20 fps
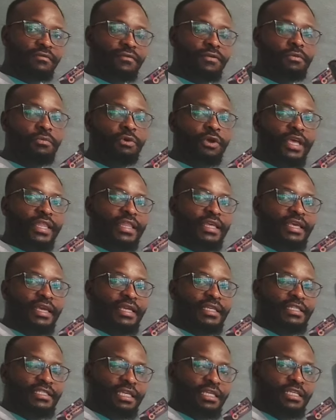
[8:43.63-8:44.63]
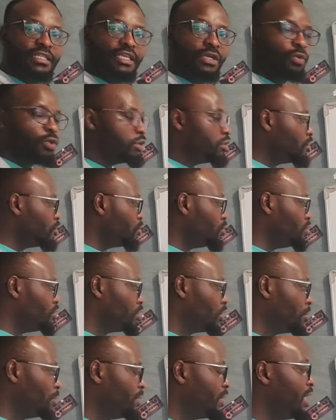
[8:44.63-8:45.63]
from where they had said they want to
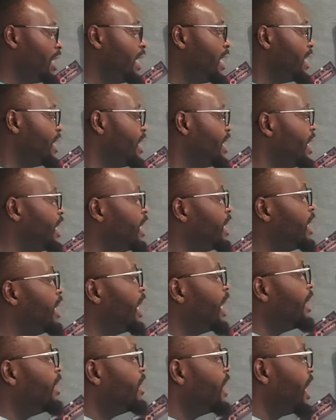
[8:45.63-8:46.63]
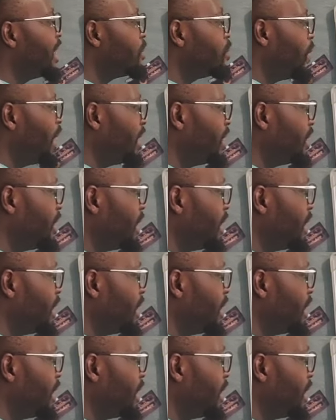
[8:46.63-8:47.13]
drop, then that 1